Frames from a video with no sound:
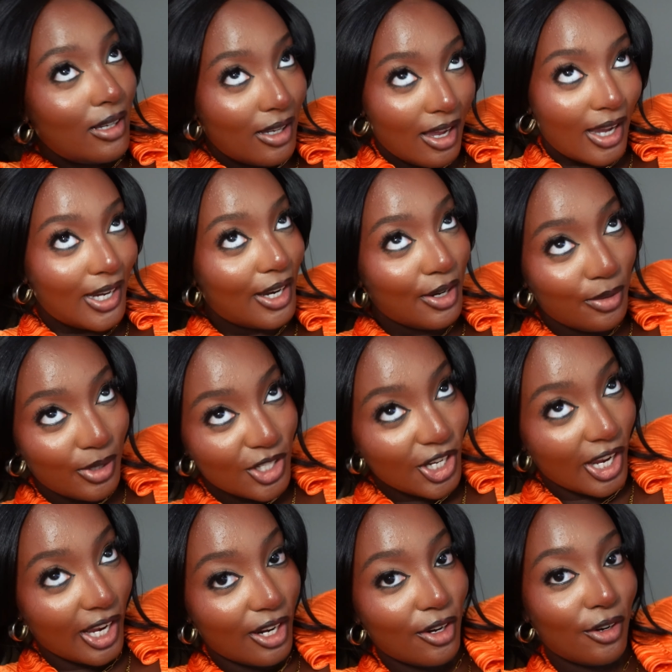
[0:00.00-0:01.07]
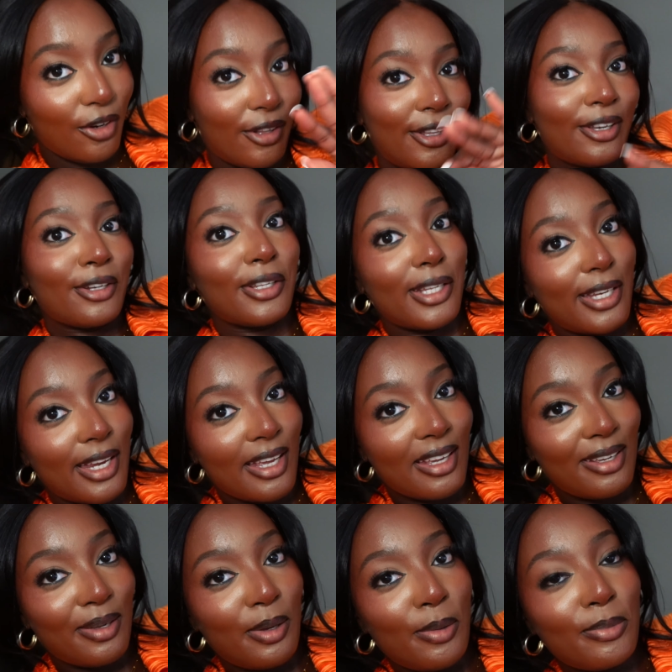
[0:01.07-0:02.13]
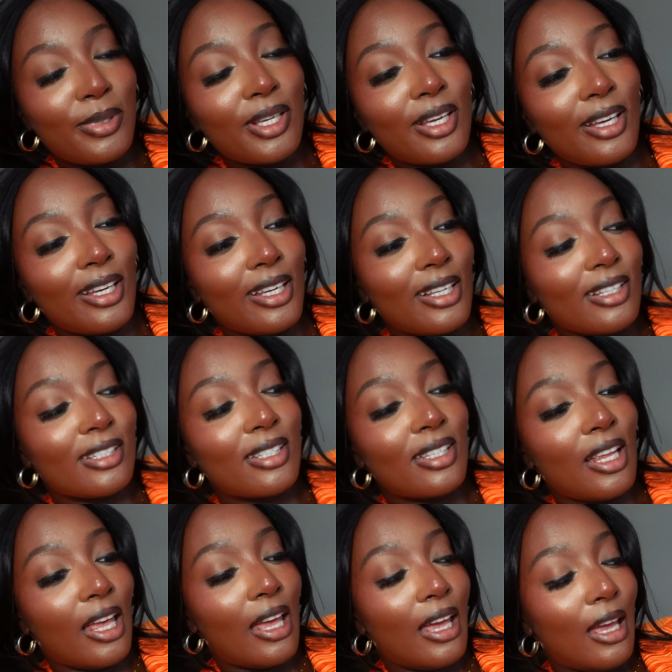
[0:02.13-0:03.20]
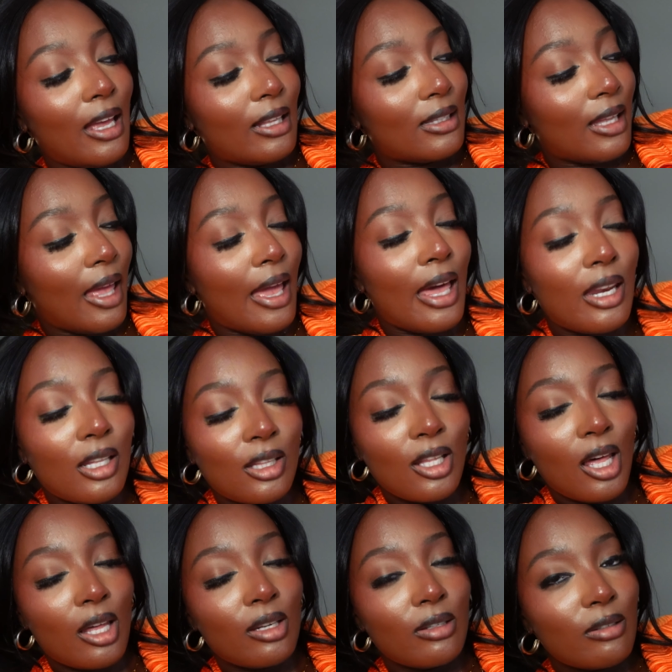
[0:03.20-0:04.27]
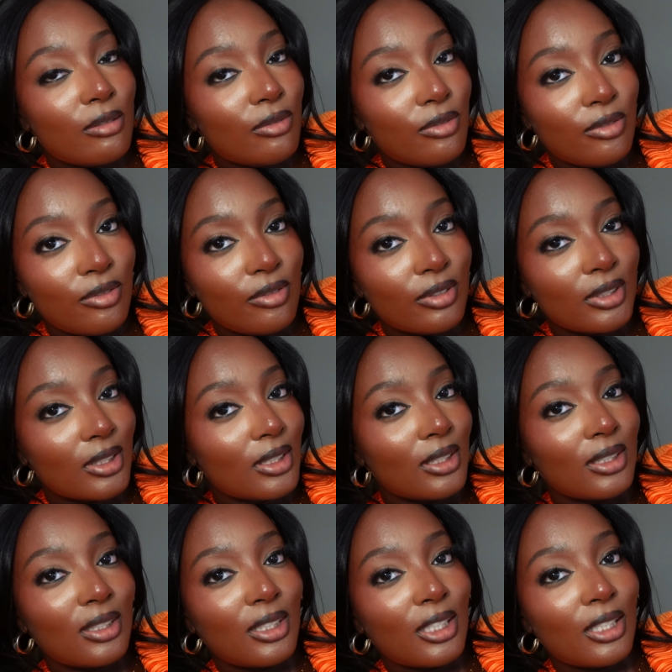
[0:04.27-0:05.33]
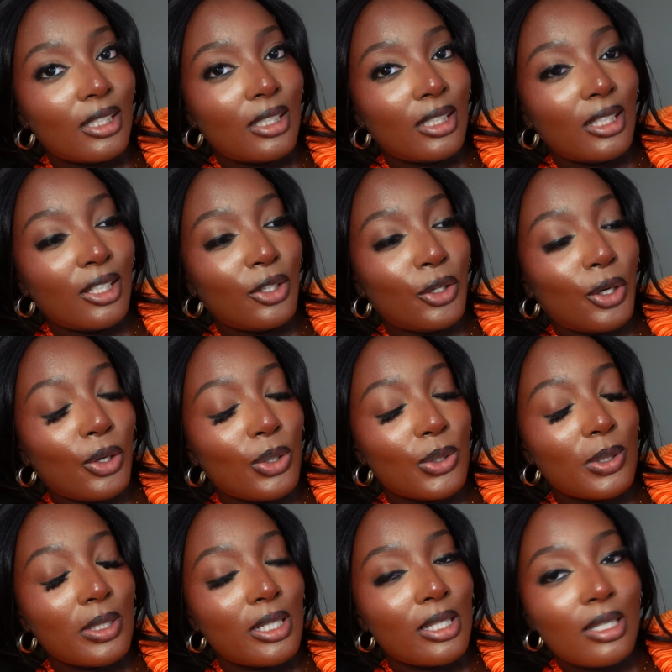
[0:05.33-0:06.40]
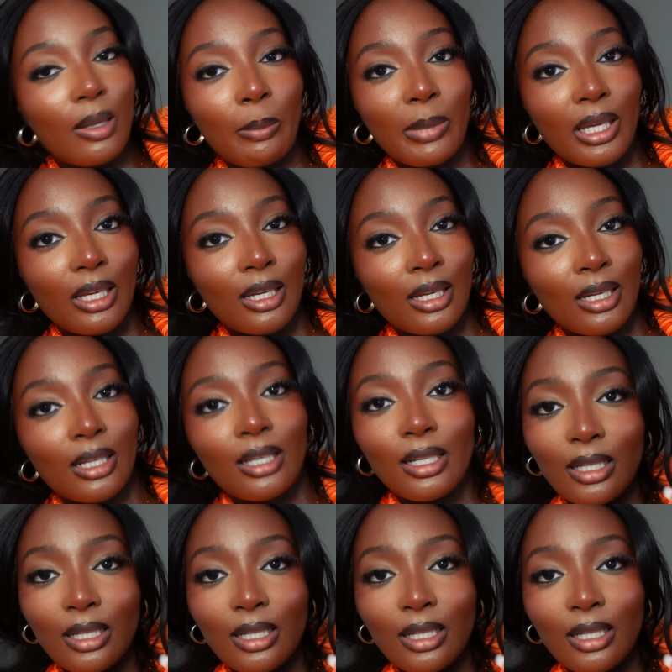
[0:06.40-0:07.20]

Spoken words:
I kind of wish I ate it earlier in the day because that had a lot of, you know, stomach